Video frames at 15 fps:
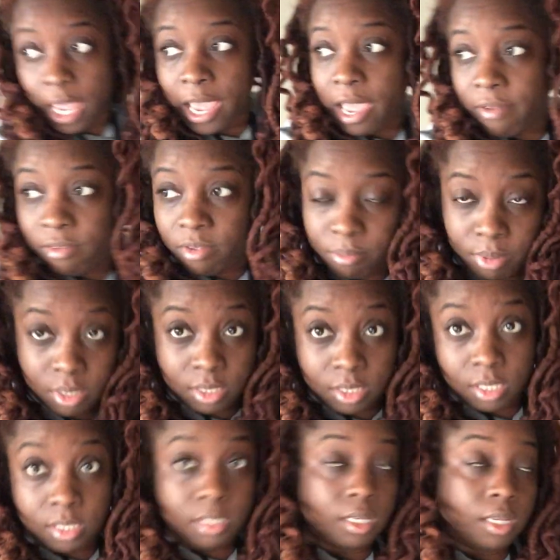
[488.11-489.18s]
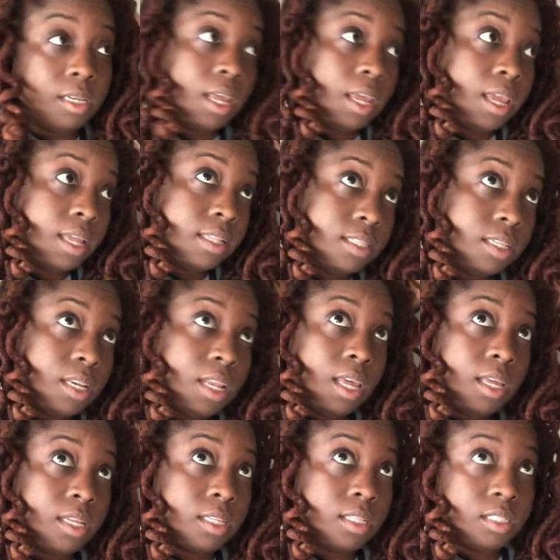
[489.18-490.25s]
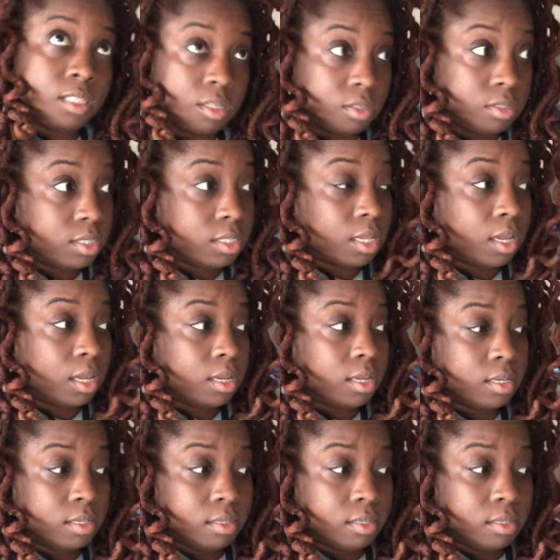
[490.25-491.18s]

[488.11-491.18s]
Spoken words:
I haven't been since Sunday and today is Thursday.